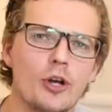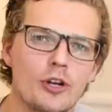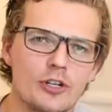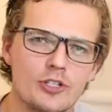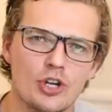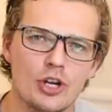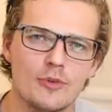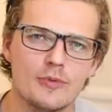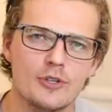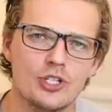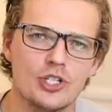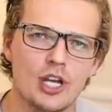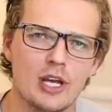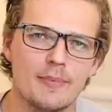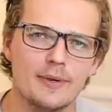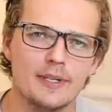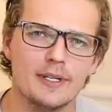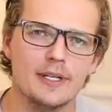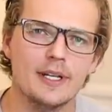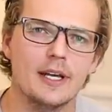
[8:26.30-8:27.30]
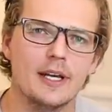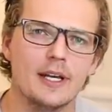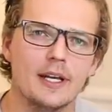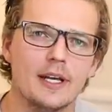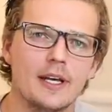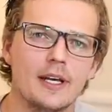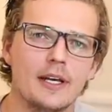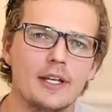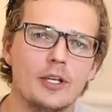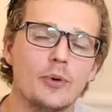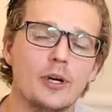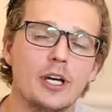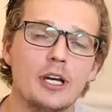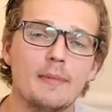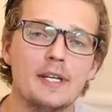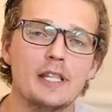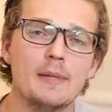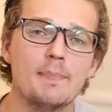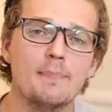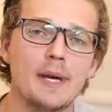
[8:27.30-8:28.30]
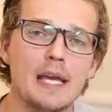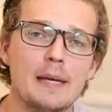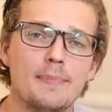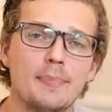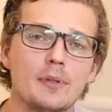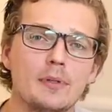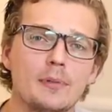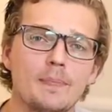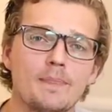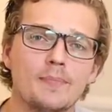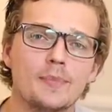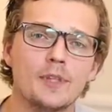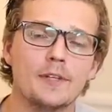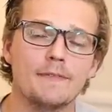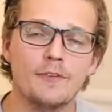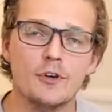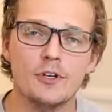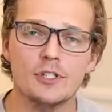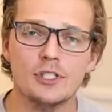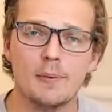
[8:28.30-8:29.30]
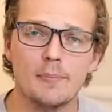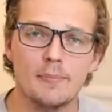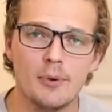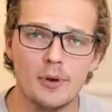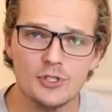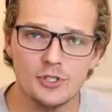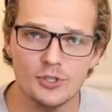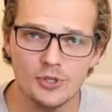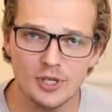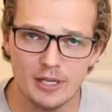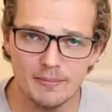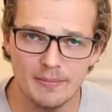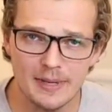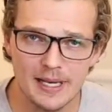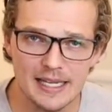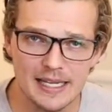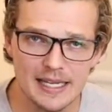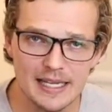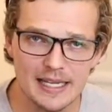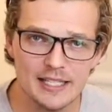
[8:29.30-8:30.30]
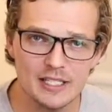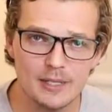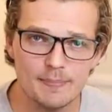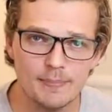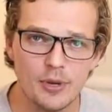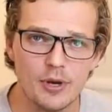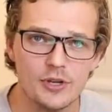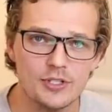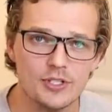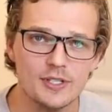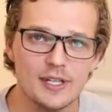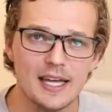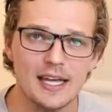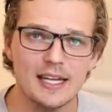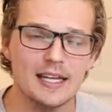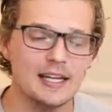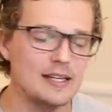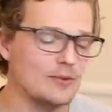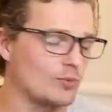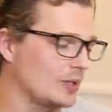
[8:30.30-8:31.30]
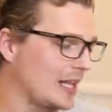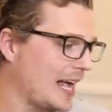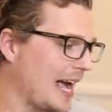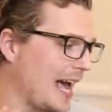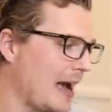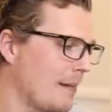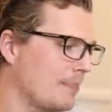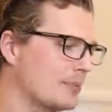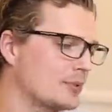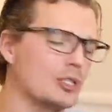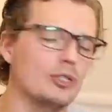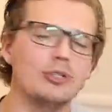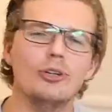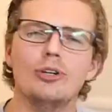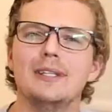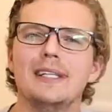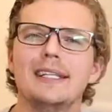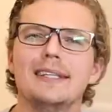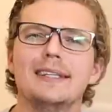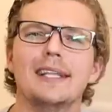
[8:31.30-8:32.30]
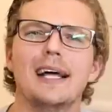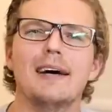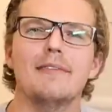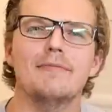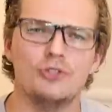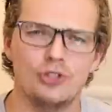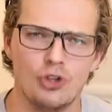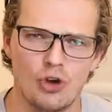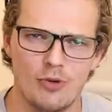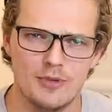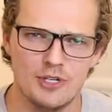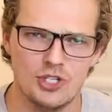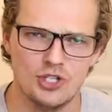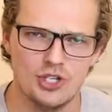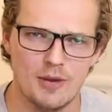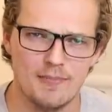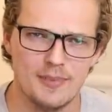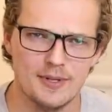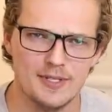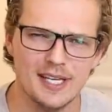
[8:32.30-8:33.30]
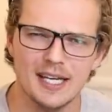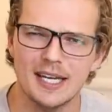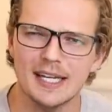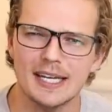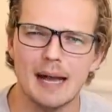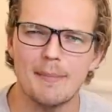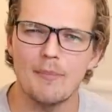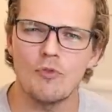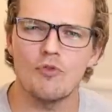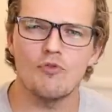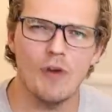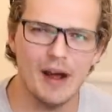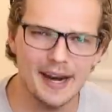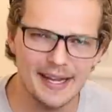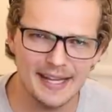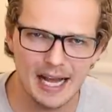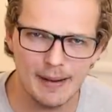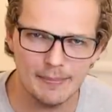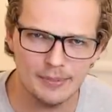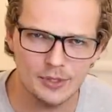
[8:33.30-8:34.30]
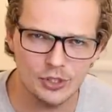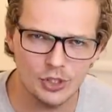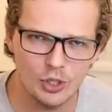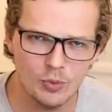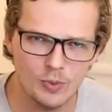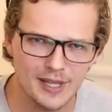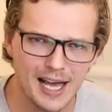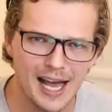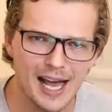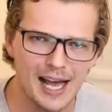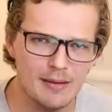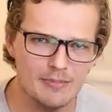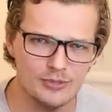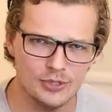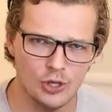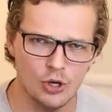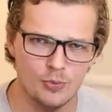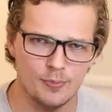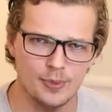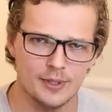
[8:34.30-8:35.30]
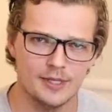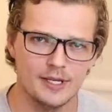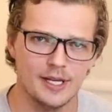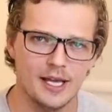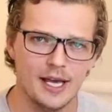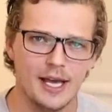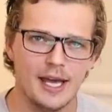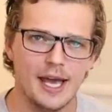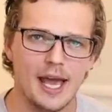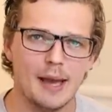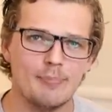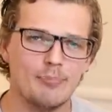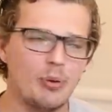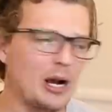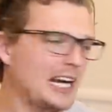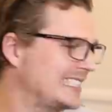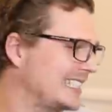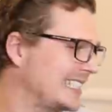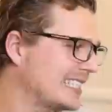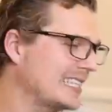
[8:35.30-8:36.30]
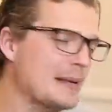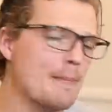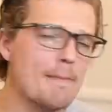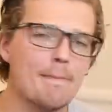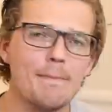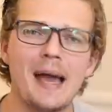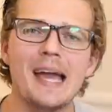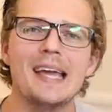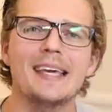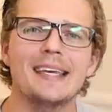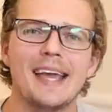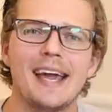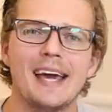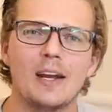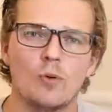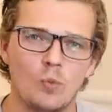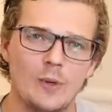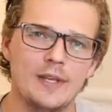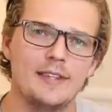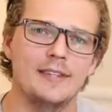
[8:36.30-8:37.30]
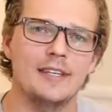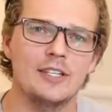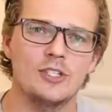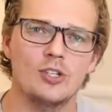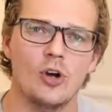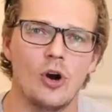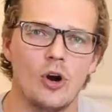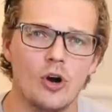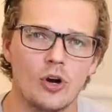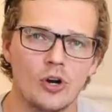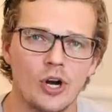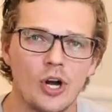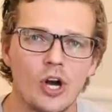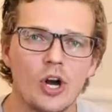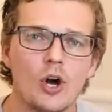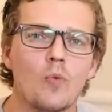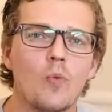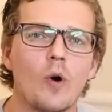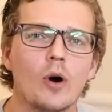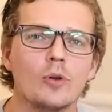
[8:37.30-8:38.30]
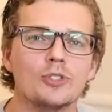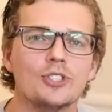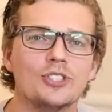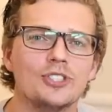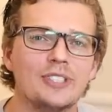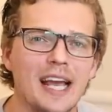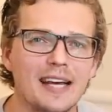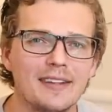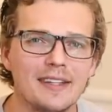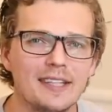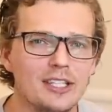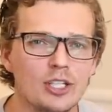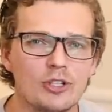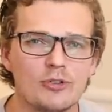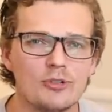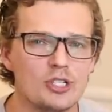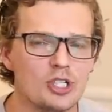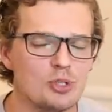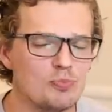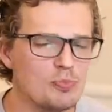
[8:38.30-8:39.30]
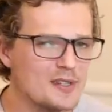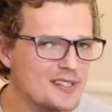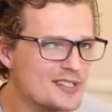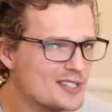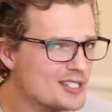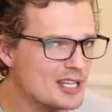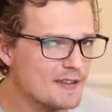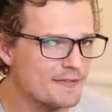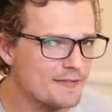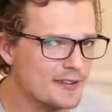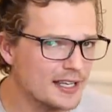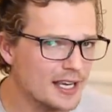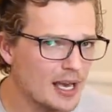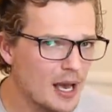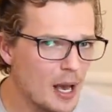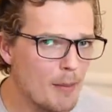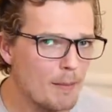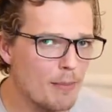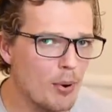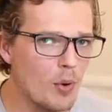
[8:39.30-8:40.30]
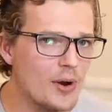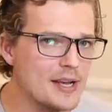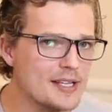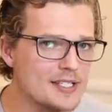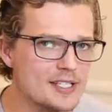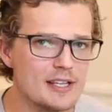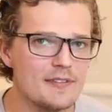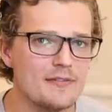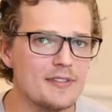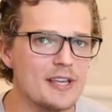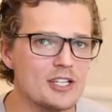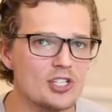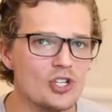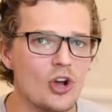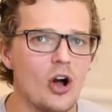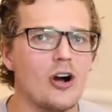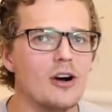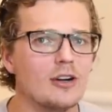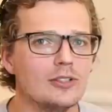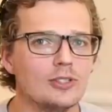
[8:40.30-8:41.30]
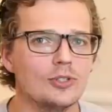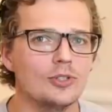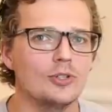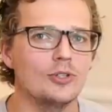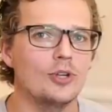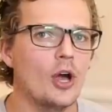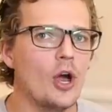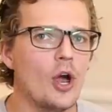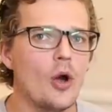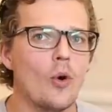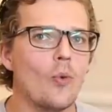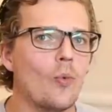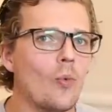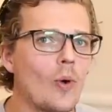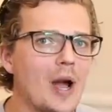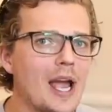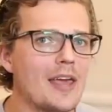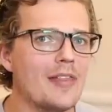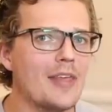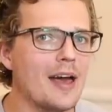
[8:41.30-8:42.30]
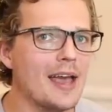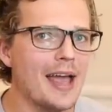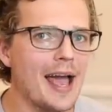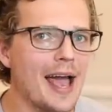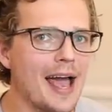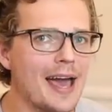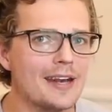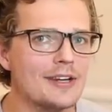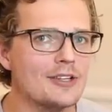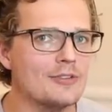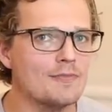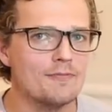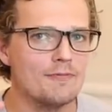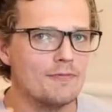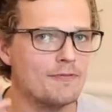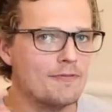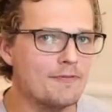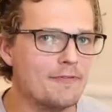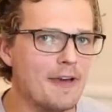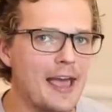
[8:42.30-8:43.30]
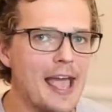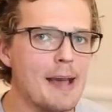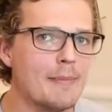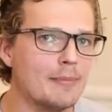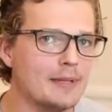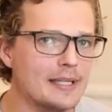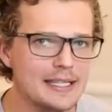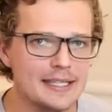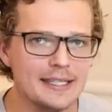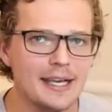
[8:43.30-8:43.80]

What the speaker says: own a German Shepherd. You're going to meet the people. The first type of person you're going to meet is a person that will absolutely love German Shepherds. They're going to come running up to you with arms open and practically make out with your dog whilst telling you specific points of their childhood where they had a family